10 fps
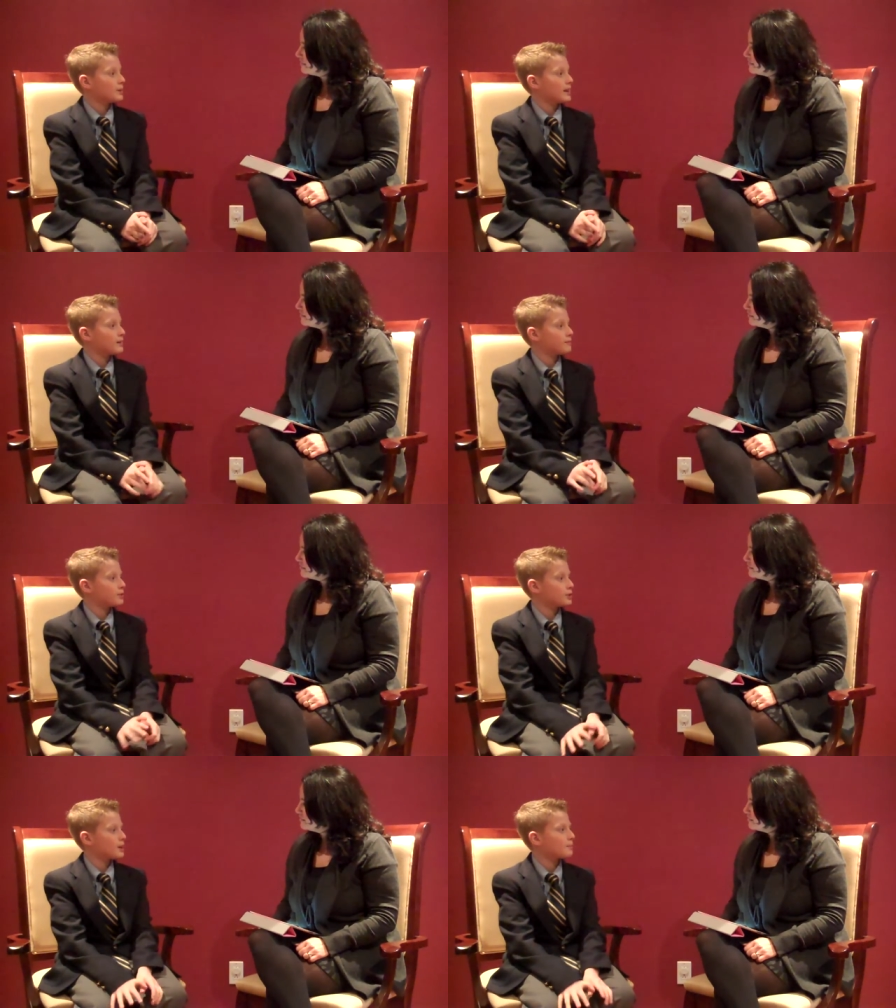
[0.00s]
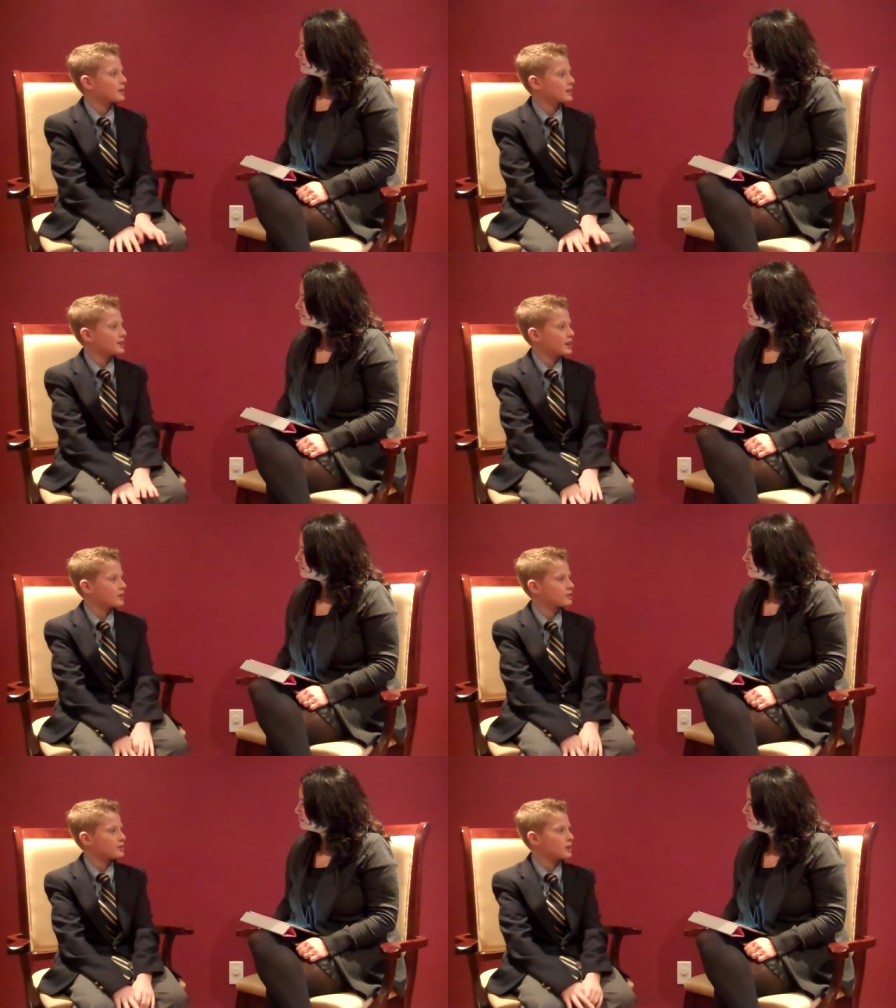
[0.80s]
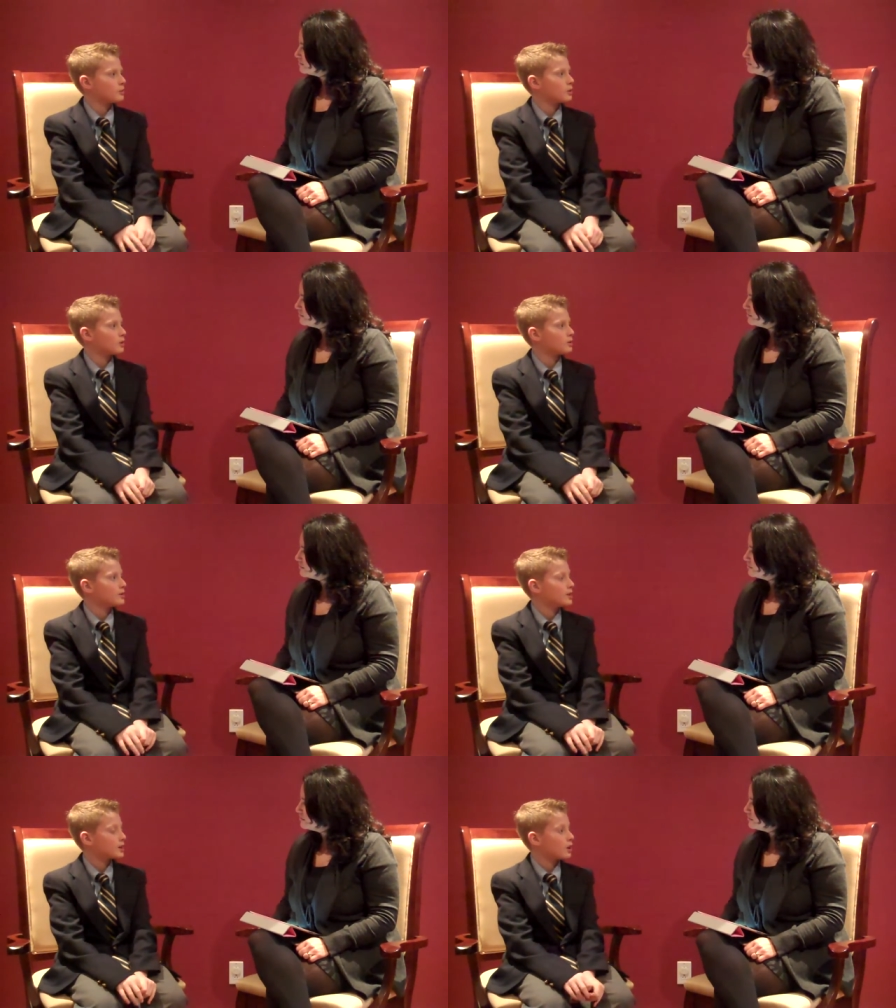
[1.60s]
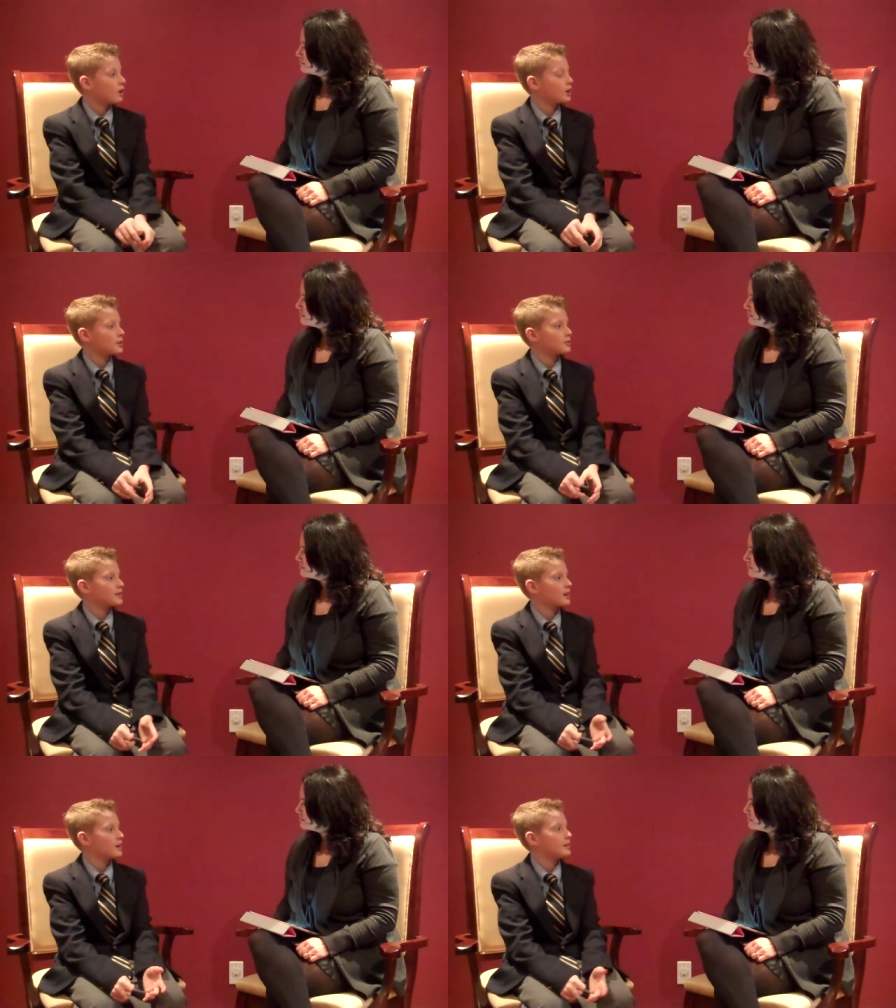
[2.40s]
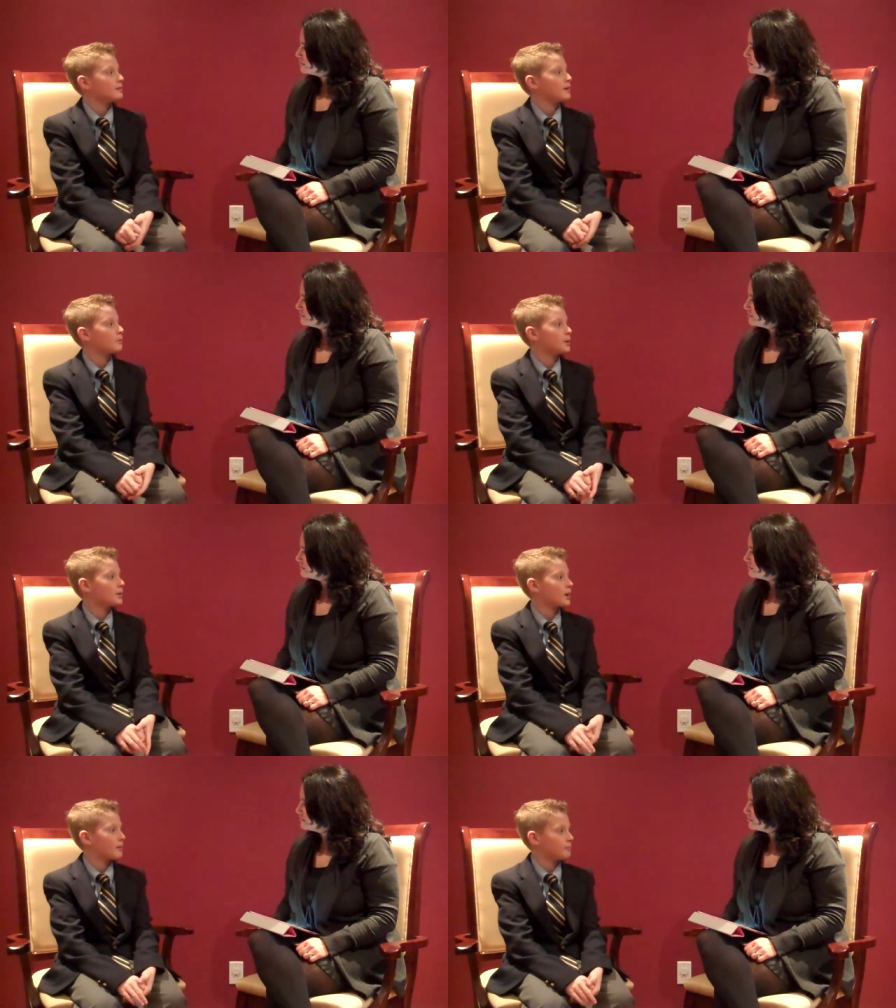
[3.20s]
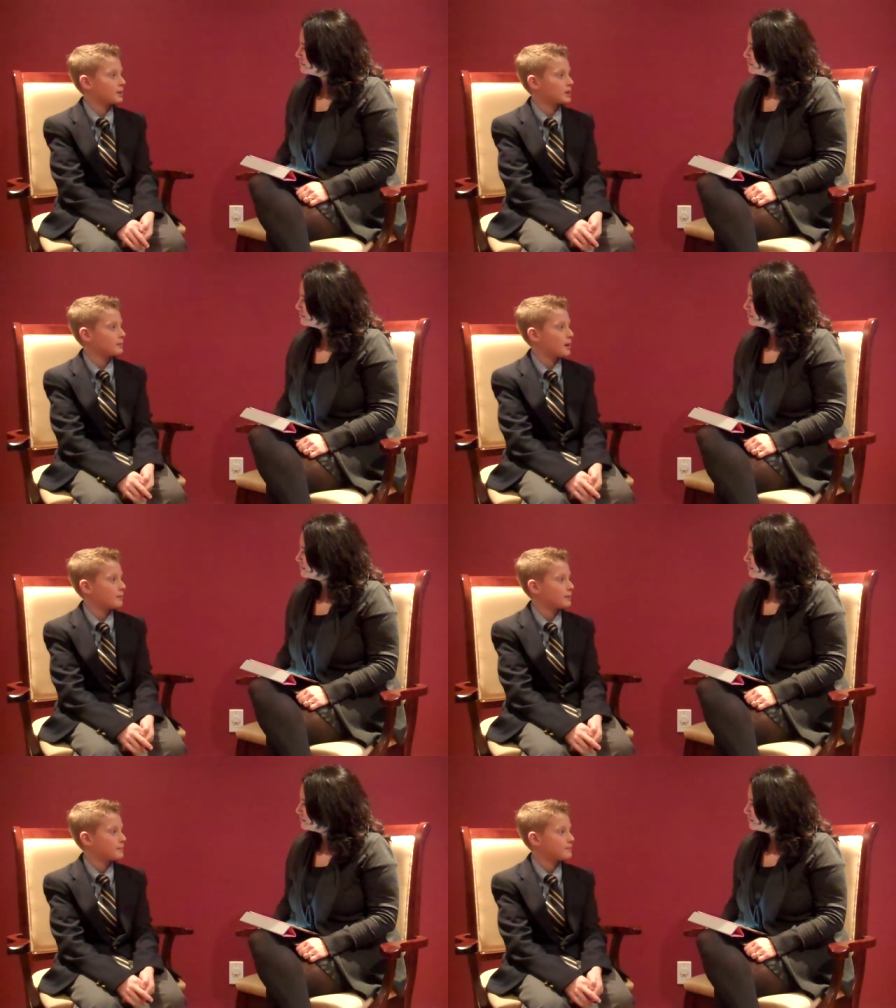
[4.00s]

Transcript: When they have filled up the containers, they will call us and then we will come and pick them up.